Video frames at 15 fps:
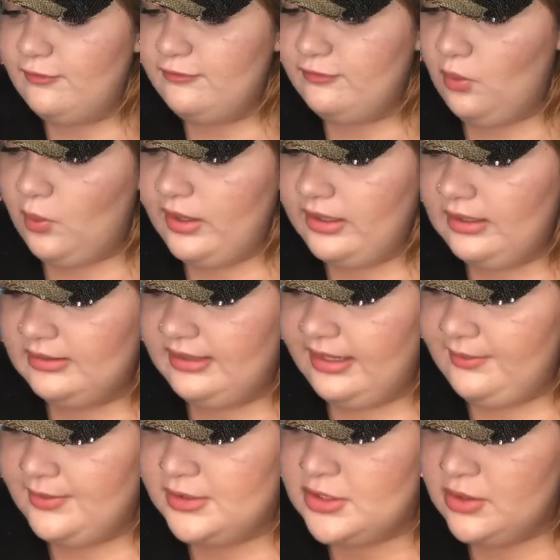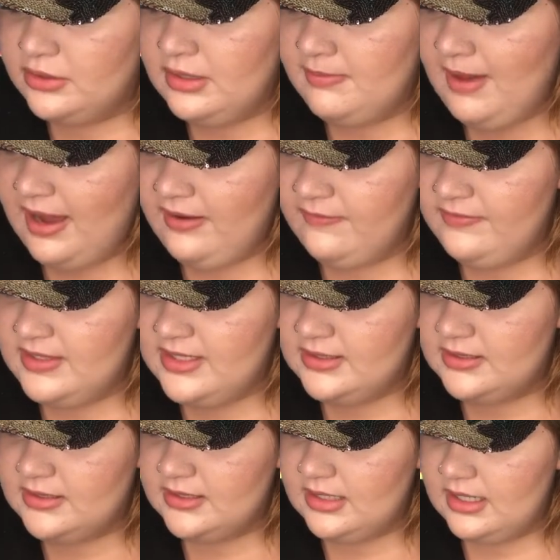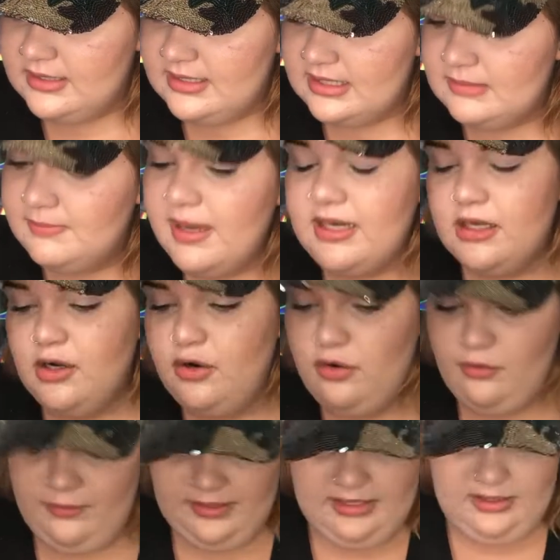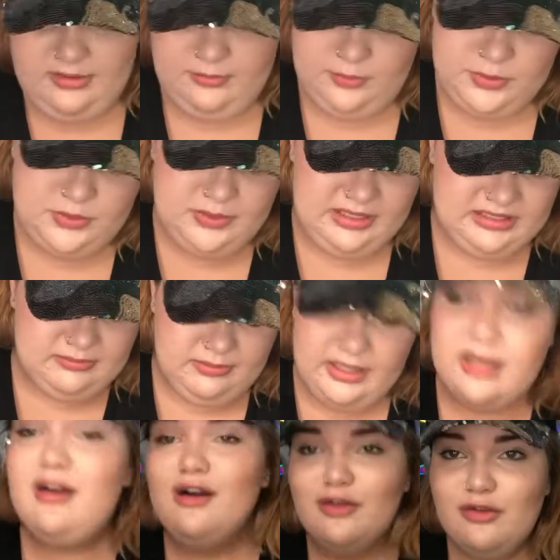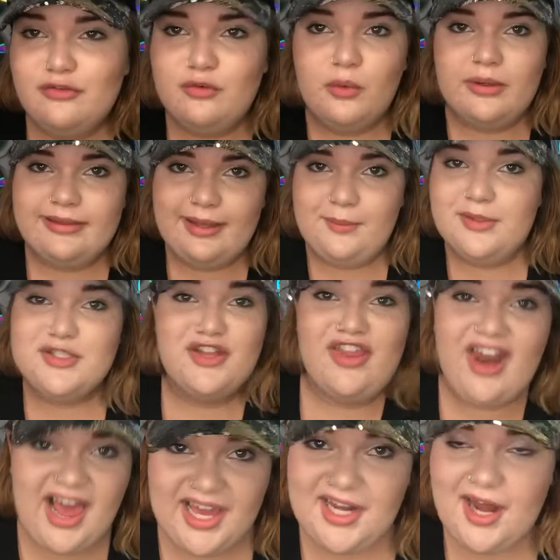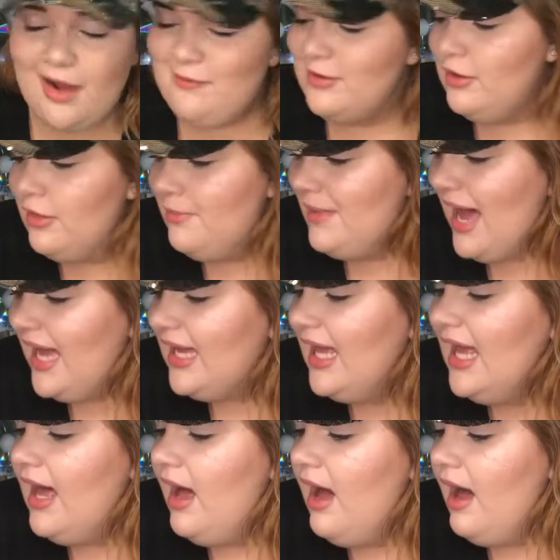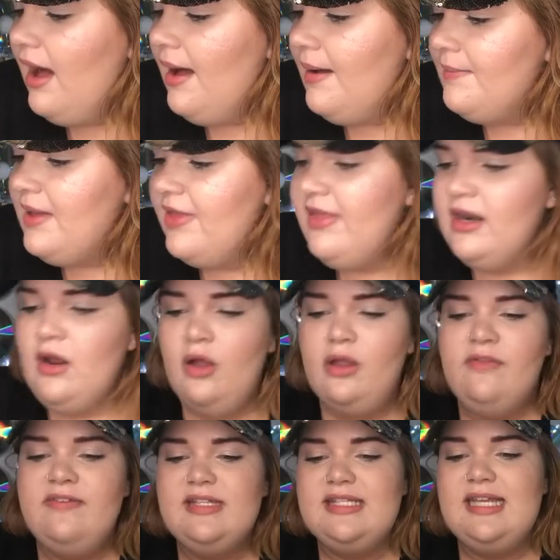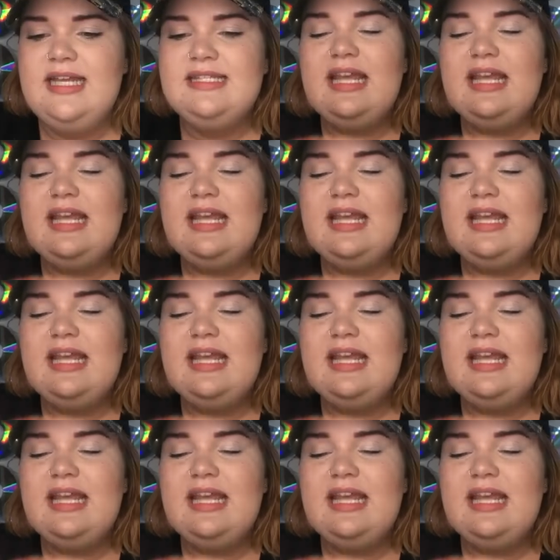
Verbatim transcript: foreign language on the back of this. It says made in Korea, which would explain the foreign language that I cannot read on the back. Um, and then all of it says,